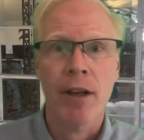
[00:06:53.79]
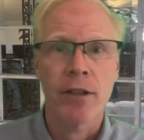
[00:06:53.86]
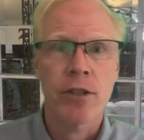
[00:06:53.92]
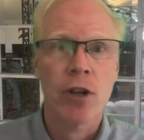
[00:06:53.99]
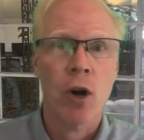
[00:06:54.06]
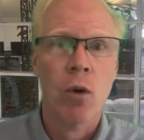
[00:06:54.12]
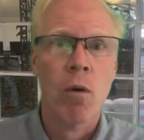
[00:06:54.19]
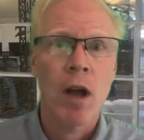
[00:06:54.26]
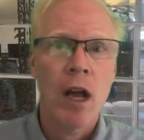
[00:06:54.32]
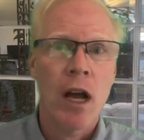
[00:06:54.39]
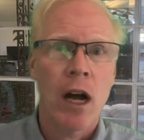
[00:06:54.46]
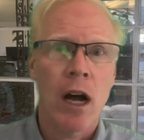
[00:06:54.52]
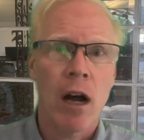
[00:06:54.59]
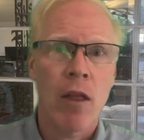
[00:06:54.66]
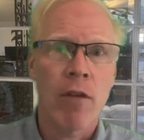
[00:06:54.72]
And so
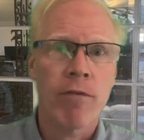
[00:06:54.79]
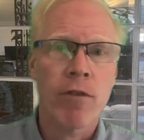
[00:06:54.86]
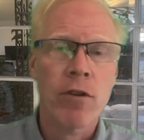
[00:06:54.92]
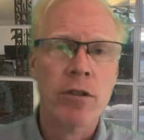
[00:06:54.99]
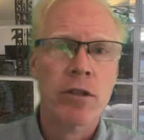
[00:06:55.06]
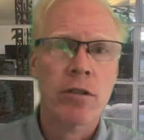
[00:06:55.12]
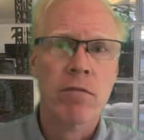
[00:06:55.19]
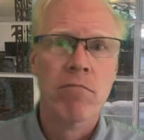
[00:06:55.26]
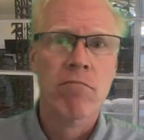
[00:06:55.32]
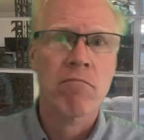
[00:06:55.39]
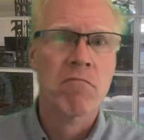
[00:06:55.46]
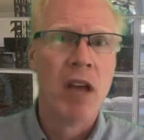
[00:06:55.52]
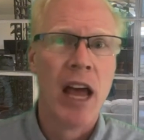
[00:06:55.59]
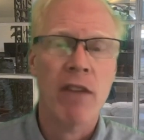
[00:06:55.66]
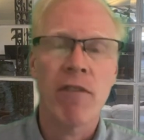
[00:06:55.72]
uh, the first
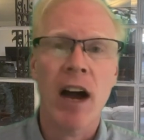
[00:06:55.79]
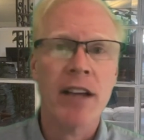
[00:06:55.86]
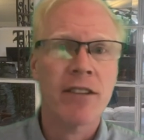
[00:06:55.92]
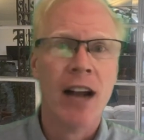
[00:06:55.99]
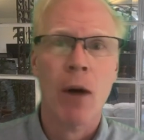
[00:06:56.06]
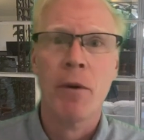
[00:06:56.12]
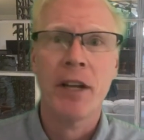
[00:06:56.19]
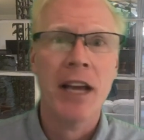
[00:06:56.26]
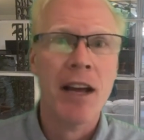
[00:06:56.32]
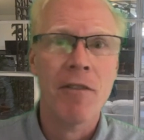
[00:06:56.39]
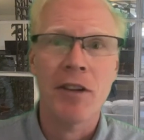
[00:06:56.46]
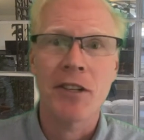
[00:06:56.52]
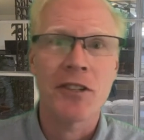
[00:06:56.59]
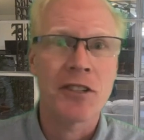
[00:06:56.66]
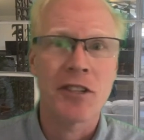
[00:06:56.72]
advice that I would give
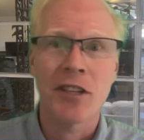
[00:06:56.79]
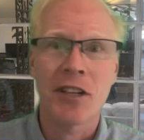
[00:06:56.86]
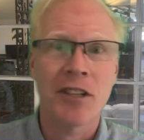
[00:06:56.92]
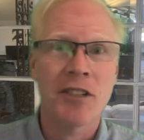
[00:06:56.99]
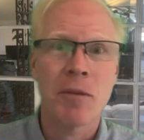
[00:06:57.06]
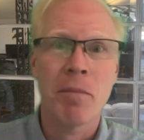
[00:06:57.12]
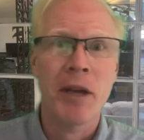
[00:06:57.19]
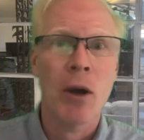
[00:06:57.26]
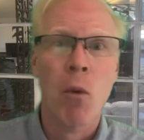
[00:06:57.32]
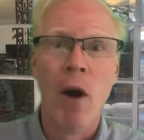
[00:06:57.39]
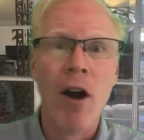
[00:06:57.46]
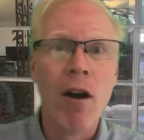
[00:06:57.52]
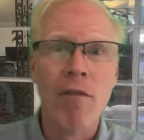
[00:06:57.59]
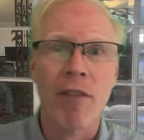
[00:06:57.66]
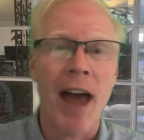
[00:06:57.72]
is to, to, be
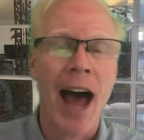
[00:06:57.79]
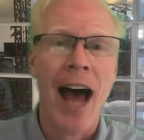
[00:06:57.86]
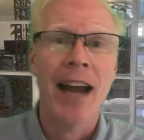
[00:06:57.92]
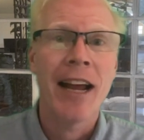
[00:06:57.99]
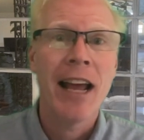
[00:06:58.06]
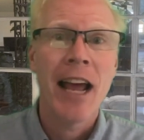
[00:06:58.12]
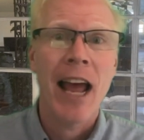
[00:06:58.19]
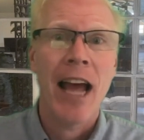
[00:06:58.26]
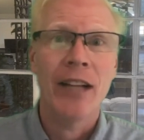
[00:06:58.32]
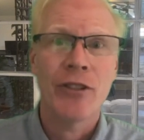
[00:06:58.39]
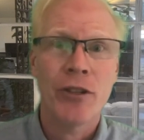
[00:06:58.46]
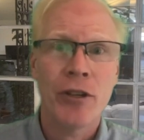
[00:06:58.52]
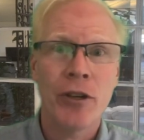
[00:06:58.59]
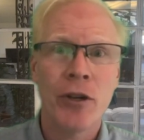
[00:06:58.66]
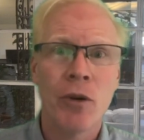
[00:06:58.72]
aware of that, and
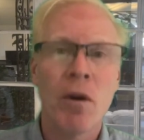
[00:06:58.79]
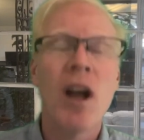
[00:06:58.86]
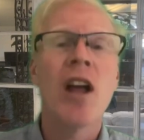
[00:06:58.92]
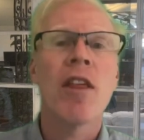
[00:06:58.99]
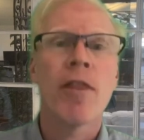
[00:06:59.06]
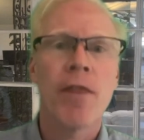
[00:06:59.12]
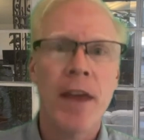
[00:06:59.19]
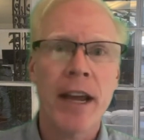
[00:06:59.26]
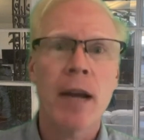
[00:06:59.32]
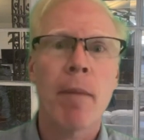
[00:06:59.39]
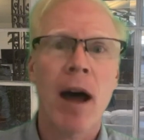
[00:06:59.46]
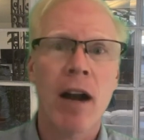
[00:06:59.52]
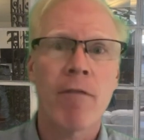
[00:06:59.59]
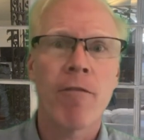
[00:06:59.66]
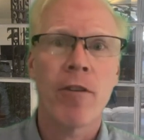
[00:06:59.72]
two, think
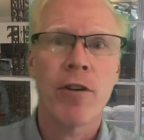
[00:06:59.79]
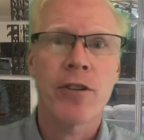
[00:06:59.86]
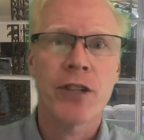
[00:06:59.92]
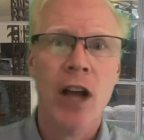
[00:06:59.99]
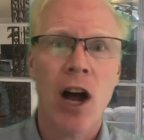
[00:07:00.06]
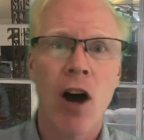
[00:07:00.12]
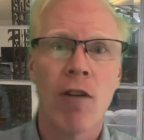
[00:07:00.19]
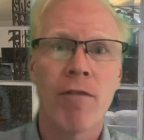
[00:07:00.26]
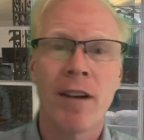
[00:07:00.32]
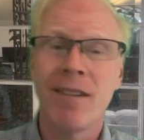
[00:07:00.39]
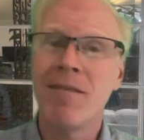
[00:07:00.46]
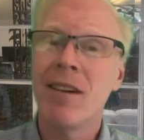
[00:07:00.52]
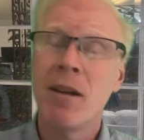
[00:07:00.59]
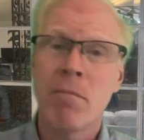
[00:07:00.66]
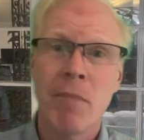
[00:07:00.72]
about it for yourself
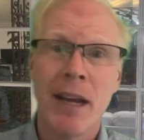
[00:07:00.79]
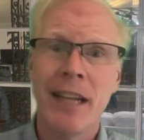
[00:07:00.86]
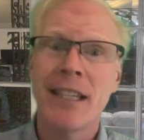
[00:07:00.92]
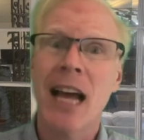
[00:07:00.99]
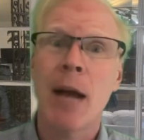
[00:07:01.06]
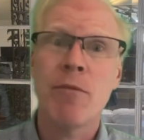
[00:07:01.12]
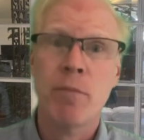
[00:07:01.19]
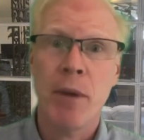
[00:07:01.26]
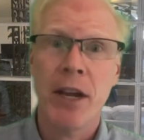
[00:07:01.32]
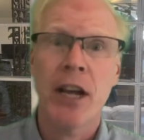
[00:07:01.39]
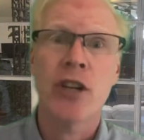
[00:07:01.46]
and many times be